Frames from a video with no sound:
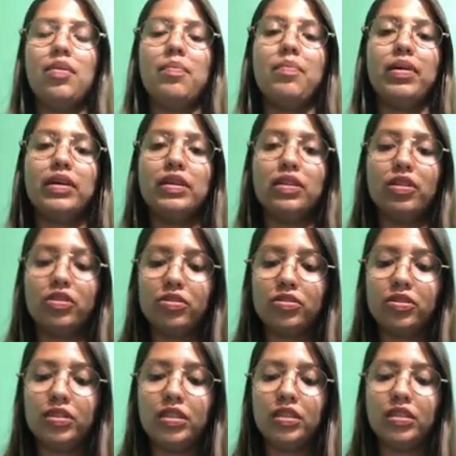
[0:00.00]
by
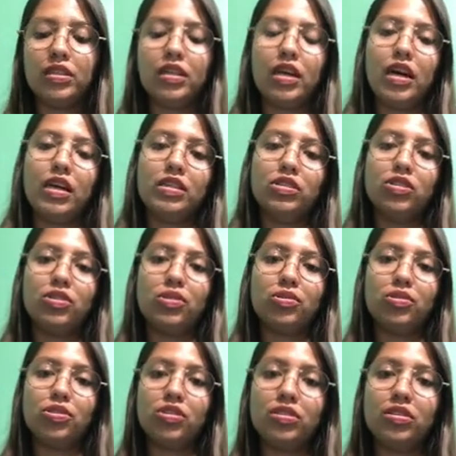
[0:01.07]
learning and
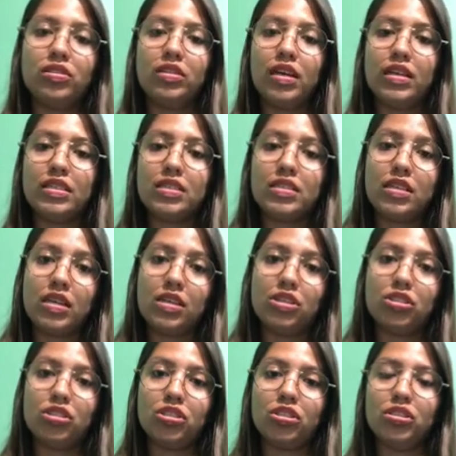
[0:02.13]

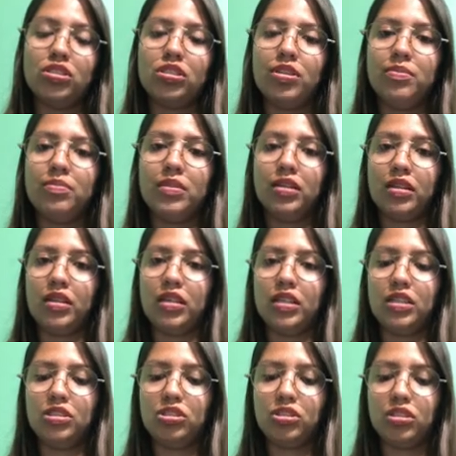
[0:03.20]
socialization among
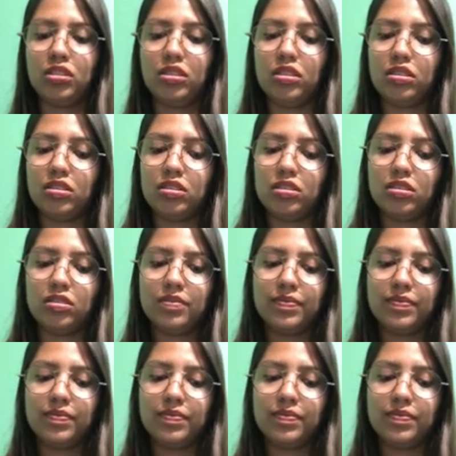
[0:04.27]
each other.